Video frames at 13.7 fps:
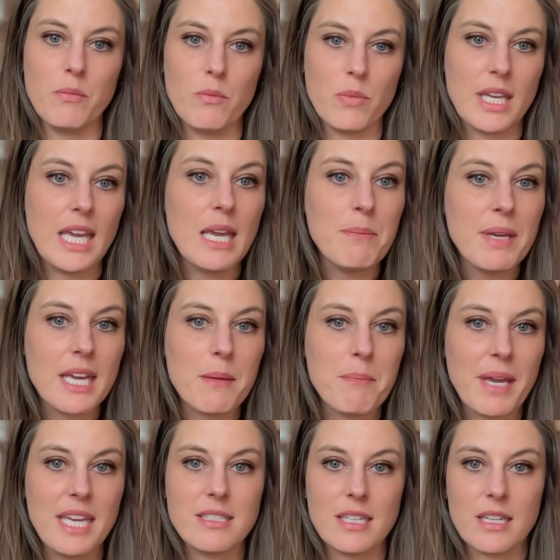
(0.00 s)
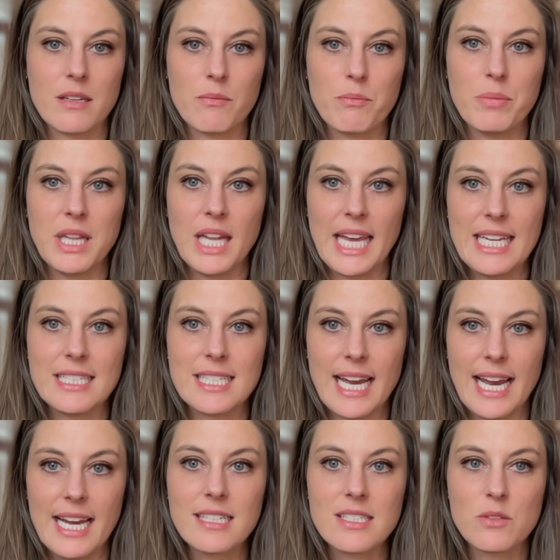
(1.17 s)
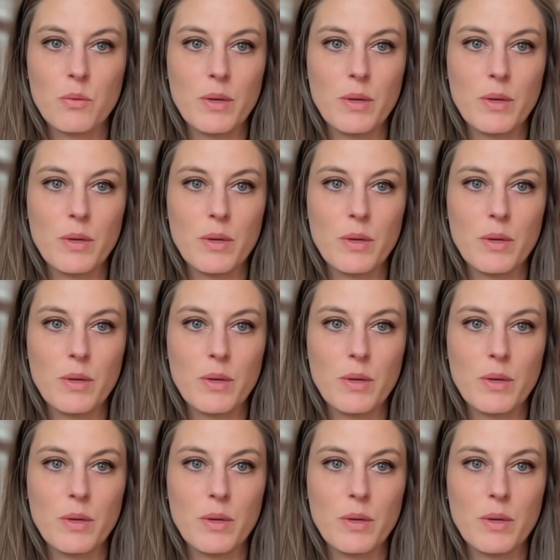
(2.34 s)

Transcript: keeping it basic, plain text.